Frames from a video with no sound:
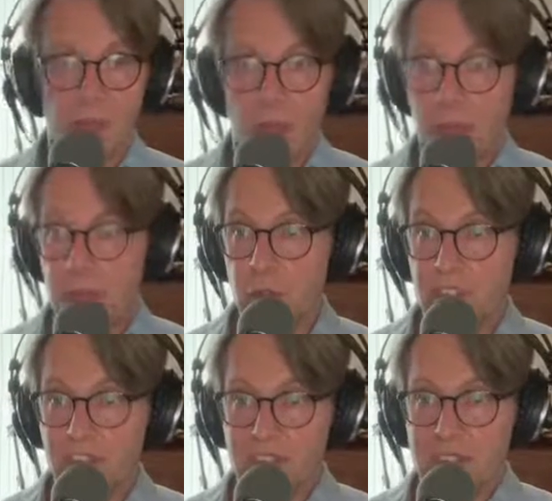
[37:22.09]
Have you got your
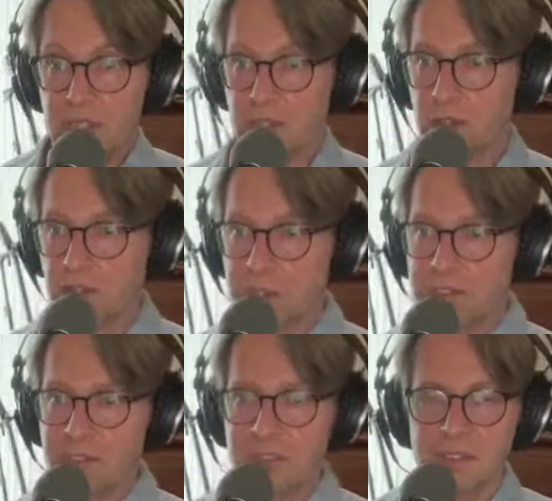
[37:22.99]
tea? I don't have
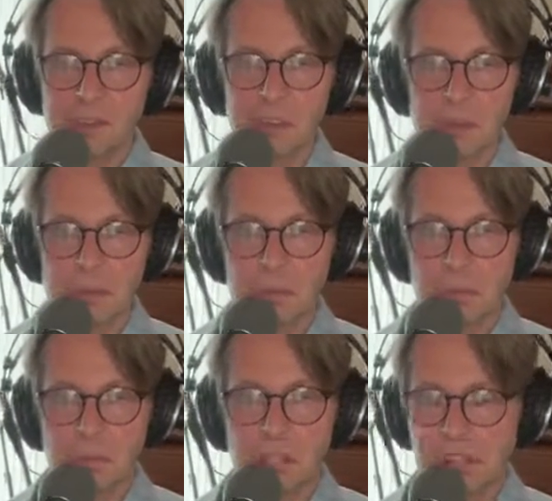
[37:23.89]
biscuits this time
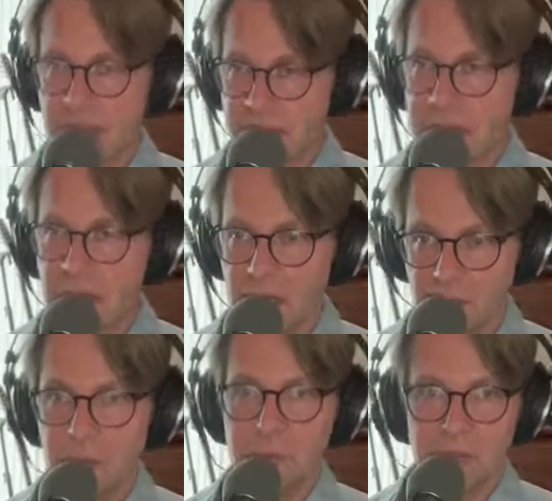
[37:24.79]
because I ate a
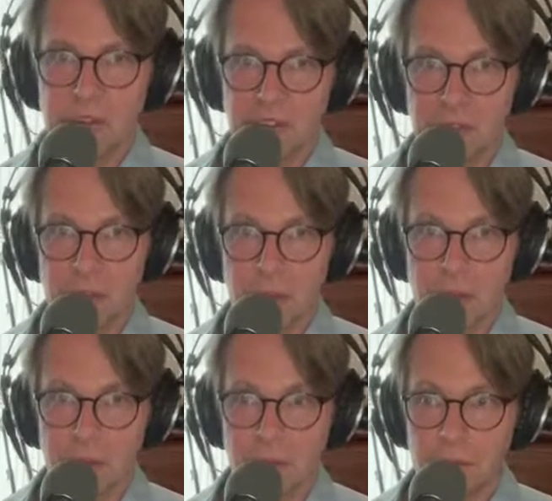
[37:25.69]
lot of biscuits
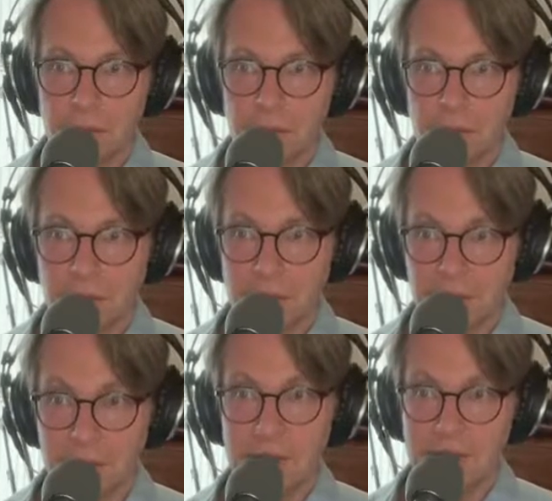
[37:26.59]
earlier.
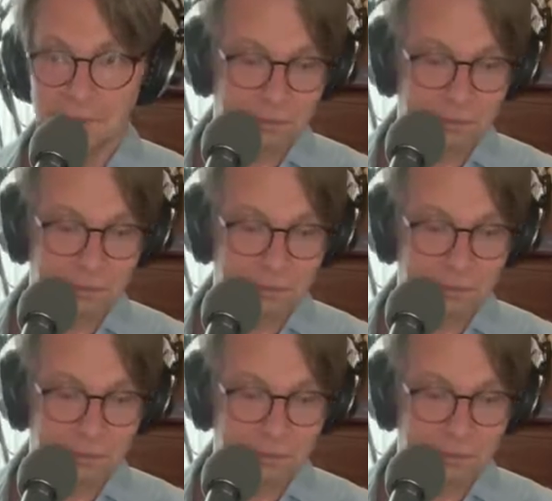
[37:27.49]
Okay.